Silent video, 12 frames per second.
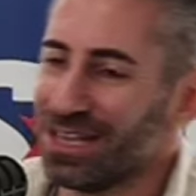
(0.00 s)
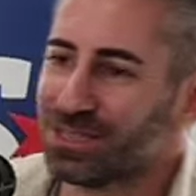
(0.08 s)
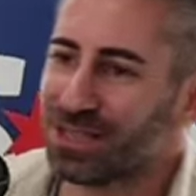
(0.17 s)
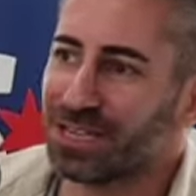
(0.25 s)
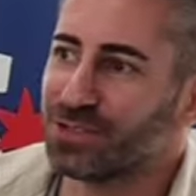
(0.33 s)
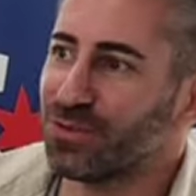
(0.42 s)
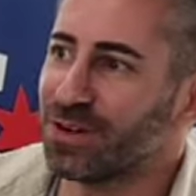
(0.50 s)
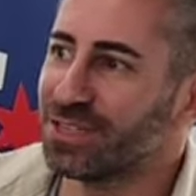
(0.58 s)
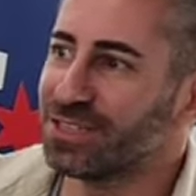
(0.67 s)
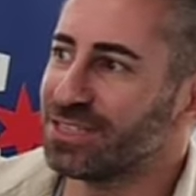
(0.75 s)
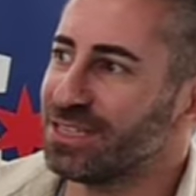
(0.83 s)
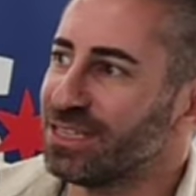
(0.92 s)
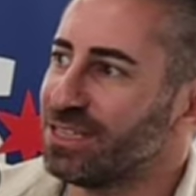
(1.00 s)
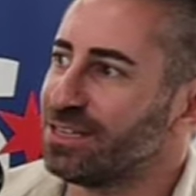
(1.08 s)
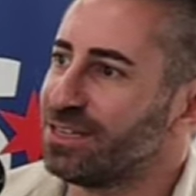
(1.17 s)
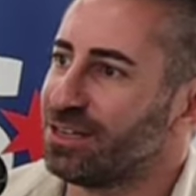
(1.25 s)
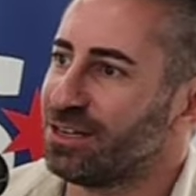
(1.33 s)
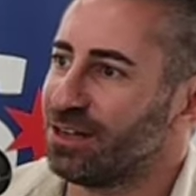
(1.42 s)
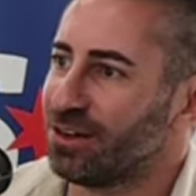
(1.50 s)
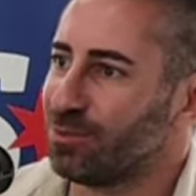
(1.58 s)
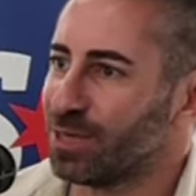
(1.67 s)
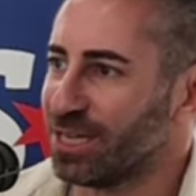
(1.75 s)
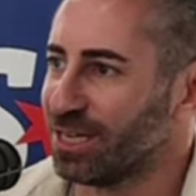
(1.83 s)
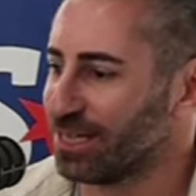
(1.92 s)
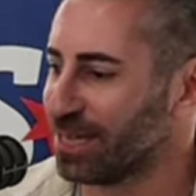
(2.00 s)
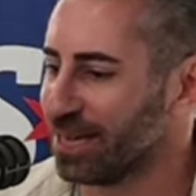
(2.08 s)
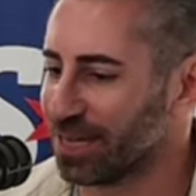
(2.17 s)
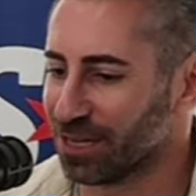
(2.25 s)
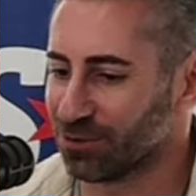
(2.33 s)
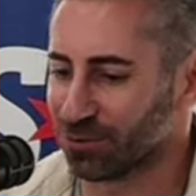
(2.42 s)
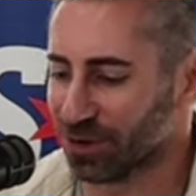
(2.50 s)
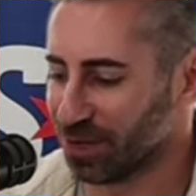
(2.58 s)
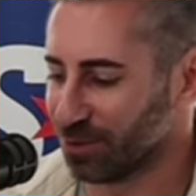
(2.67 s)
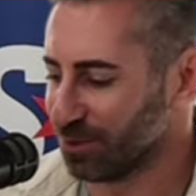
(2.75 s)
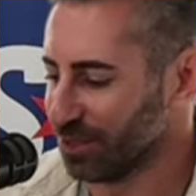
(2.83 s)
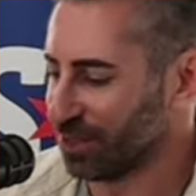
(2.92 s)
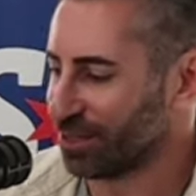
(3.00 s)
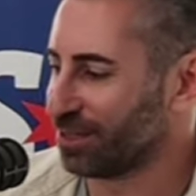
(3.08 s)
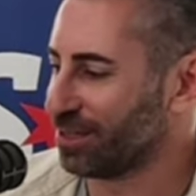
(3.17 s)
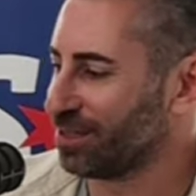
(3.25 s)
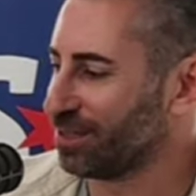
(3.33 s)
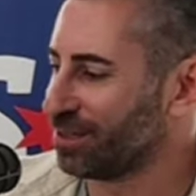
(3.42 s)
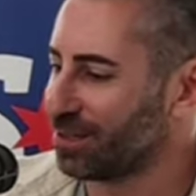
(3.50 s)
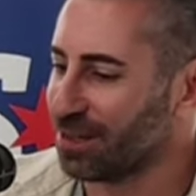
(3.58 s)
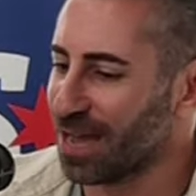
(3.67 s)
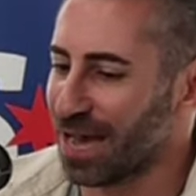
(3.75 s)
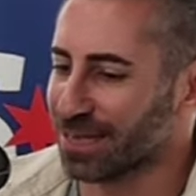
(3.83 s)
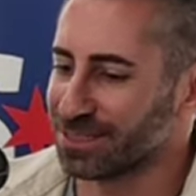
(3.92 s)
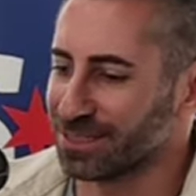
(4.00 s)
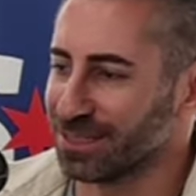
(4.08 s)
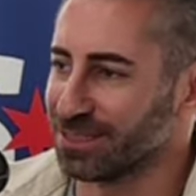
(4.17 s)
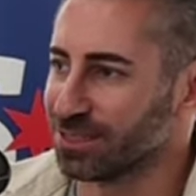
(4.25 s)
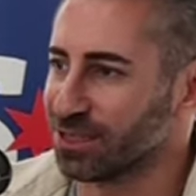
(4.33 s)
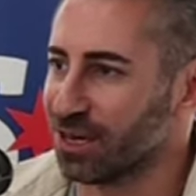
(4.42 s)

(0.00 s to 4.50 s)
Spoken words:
it's fun to see beginning to end, from the accidents in